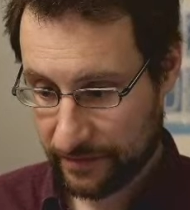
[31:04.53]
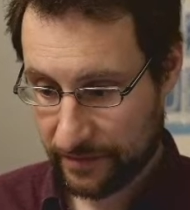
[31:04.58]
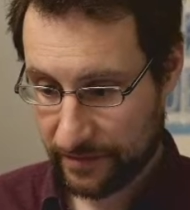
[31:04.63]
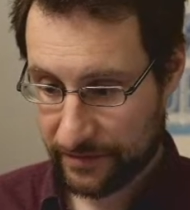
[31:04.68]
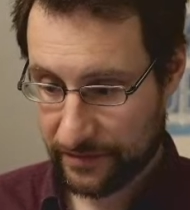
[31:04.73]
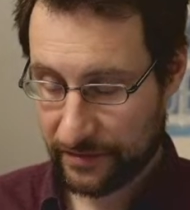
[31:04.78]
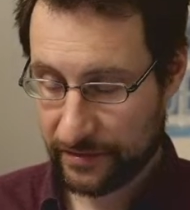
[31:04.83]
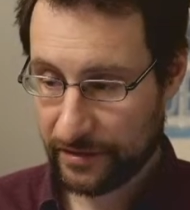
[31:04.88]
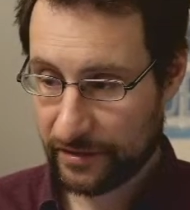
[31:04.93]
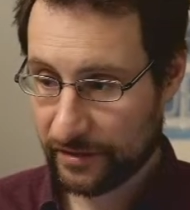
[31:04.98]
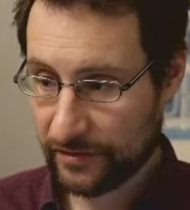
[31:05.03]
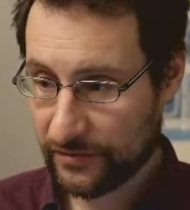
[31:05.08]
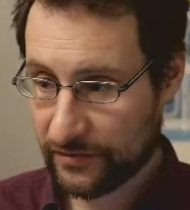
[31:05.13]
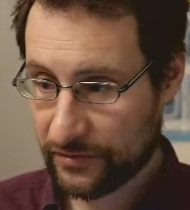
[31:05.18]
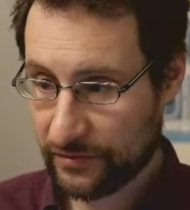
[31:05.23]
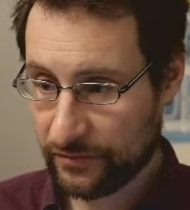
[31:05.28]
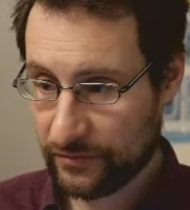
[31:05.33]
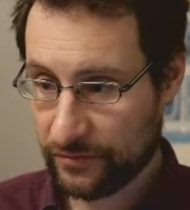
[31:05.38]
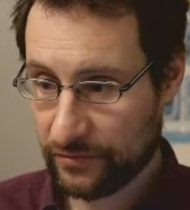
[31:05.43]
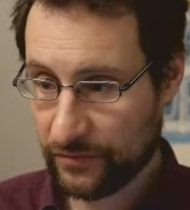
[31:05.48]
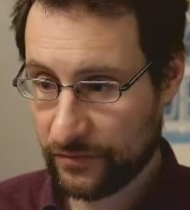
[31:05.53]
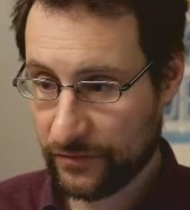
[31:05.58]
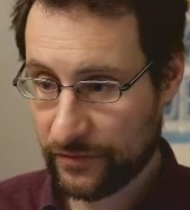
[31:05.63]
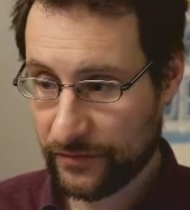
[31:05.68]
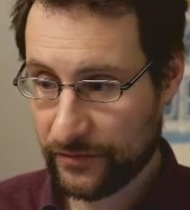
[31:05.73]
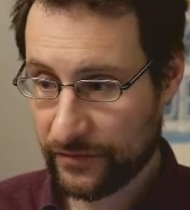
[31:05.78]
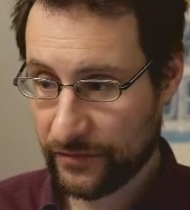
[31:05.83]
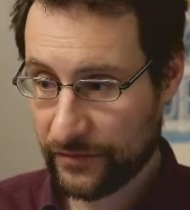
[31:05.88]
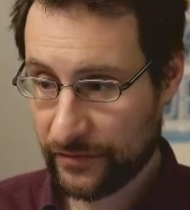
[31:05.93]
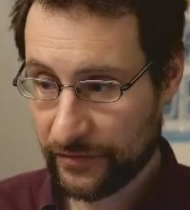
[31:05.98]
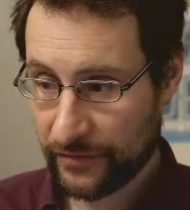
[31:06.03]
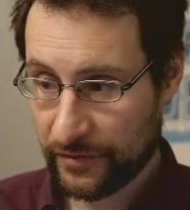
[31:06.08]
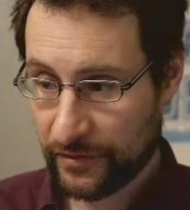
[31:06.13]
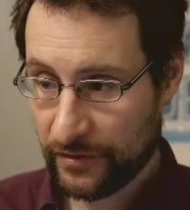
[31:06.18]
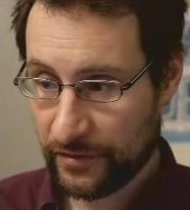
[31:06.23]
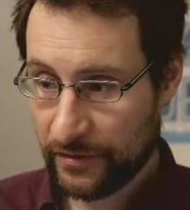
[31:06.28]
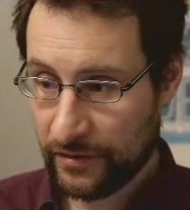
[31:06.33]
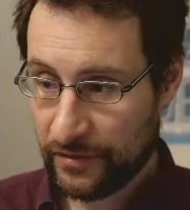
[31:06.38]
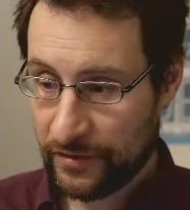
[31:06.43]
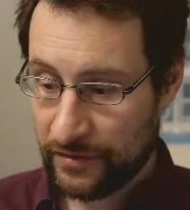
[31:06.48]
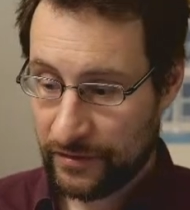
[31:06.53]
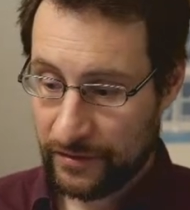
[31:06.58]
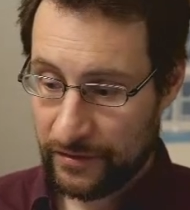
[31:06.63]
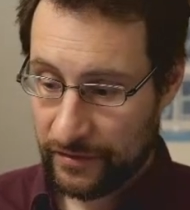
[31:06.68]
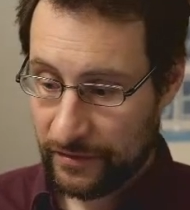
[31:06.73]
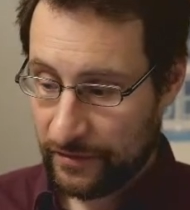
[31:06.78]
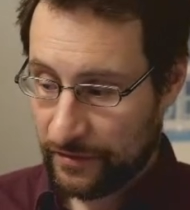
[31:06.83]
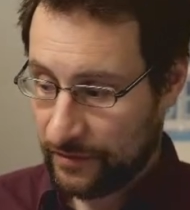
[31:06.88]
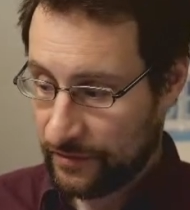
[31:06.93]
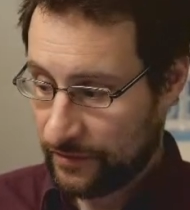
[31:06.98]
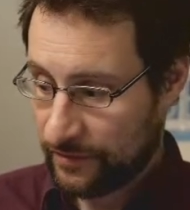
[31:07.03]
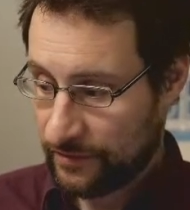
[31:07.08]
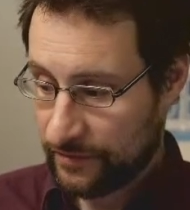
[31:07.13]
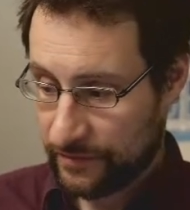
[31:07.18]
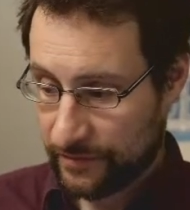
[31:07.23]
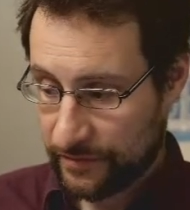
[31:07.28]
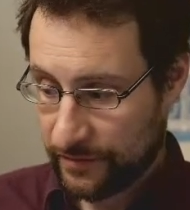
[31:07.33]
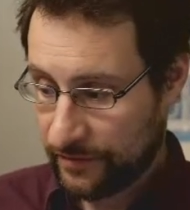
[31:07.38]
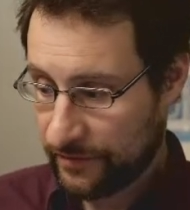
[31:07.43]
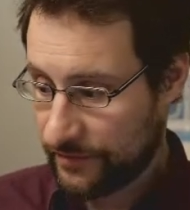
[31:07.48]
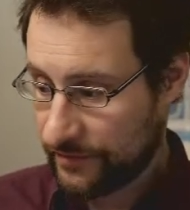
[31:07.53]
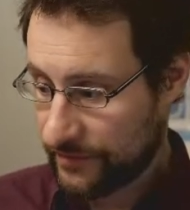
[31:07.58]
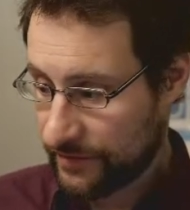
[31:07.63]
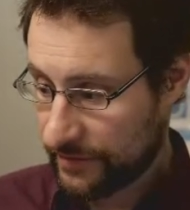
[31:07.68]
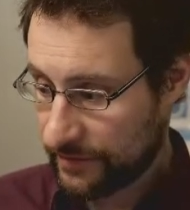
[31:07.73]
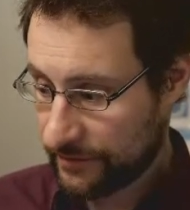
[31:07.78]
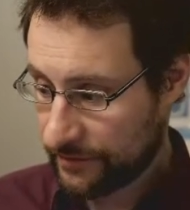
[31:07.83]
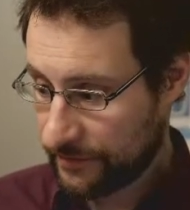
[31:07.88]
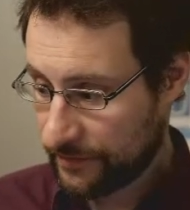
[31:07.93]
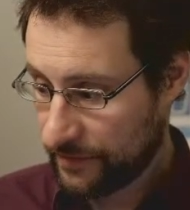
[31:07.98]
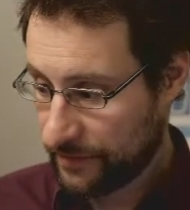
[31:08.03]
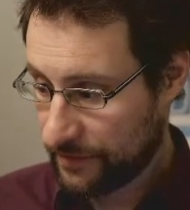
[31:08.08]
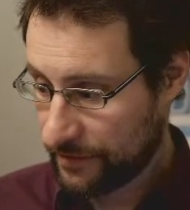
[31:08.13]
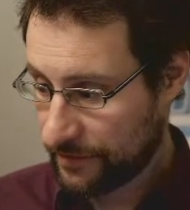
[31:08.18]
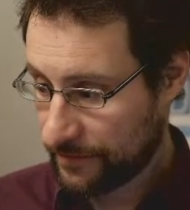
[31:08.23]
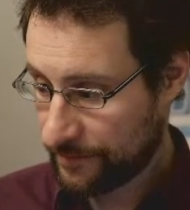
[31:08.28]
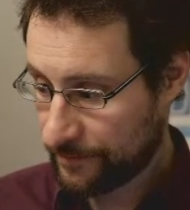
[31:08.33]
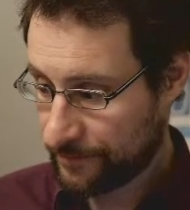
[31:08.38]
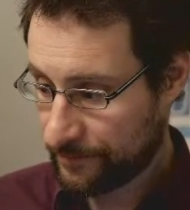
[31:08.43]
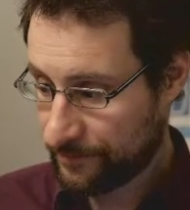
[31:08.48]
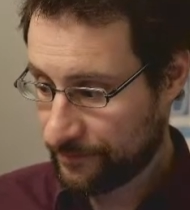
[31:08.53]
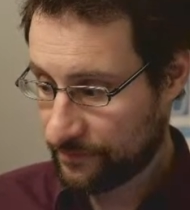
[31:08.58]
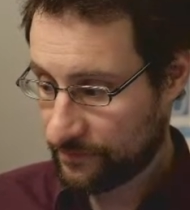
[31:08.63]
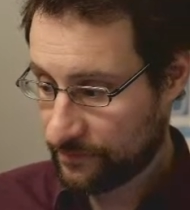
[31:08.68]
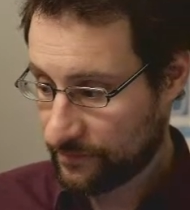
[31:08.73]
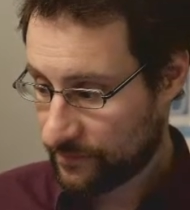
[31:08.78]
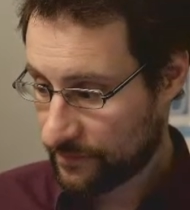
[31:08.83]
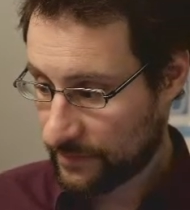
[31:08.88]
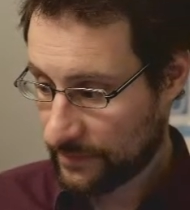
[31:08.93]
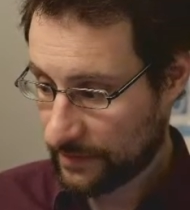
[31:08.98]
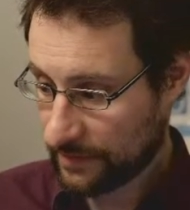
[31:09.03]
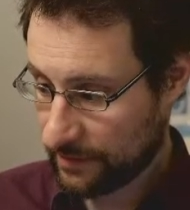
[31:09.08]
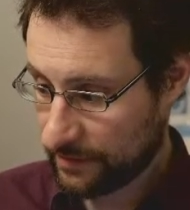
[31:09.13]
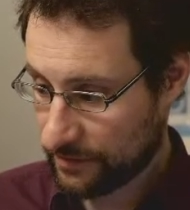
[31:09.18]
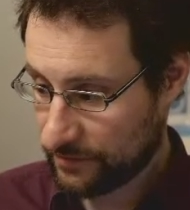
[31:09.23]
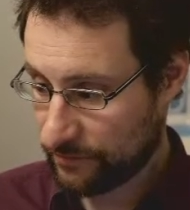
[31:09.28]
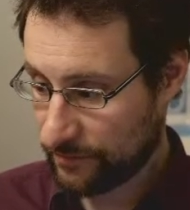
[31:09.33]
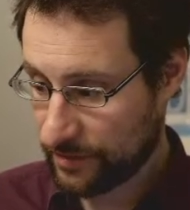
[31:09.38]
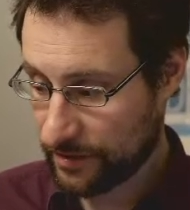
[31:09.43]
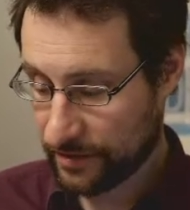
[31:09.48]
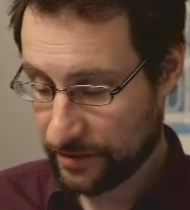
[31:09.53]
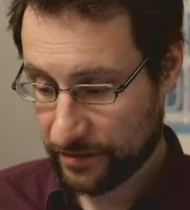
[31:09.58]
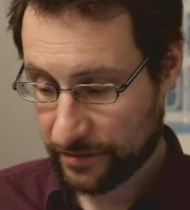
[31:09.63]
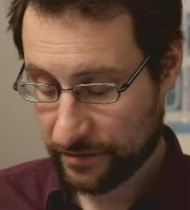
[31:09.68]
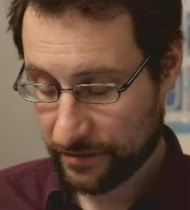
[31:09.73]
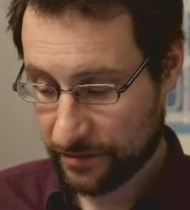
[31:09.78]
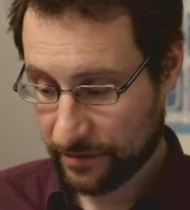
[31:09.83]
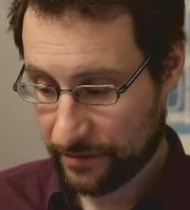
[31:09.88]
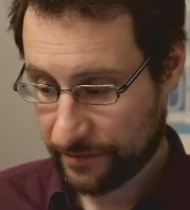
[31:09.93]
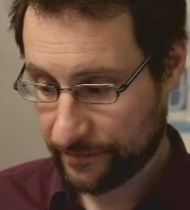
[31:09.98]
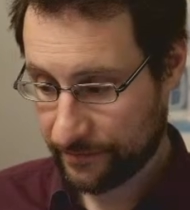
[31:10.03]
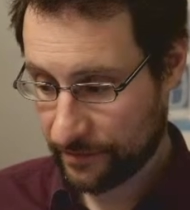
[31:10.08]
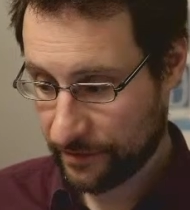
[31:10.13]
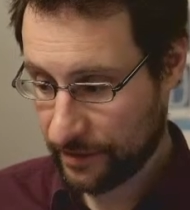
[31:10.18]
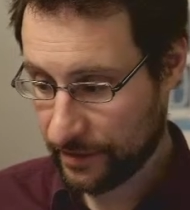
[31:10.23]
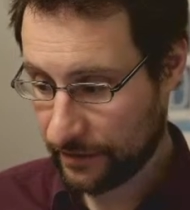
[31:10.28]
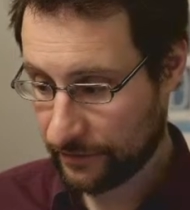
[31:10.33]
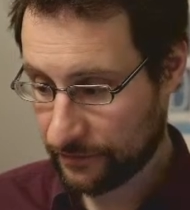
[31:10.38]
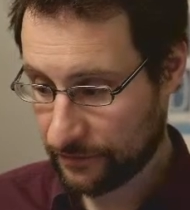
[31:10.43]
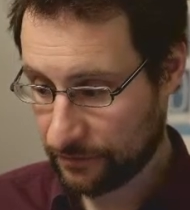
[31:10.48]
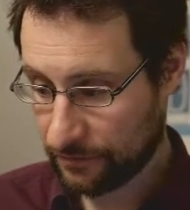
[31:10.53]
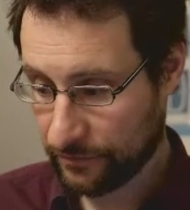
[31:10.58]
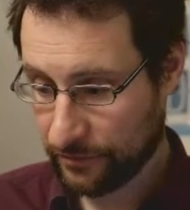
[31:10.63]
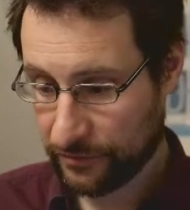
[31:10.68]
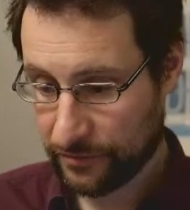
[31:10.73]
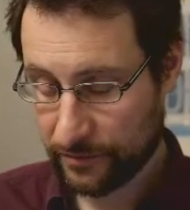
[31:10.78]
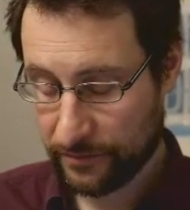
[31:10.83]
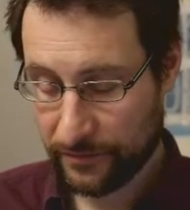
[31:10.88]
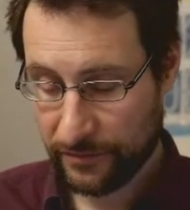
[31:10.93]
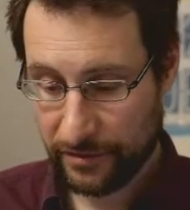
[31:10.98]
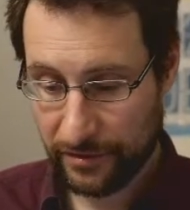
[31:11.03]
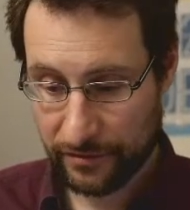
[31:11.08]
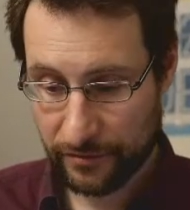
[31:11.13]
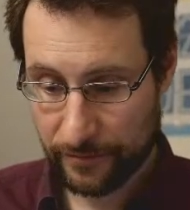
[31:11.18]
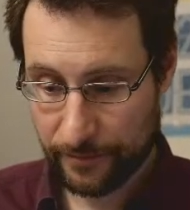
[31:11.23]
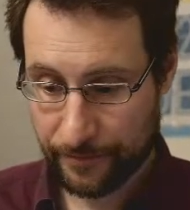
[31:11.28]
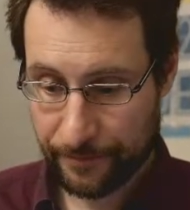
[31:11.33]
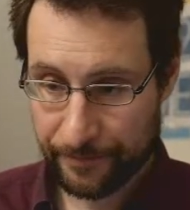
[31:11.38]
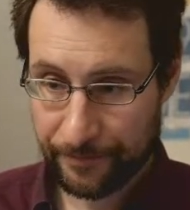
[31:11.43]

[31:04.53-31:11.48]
nothing else to do with this stuff here. At least we can live do a YouTube video.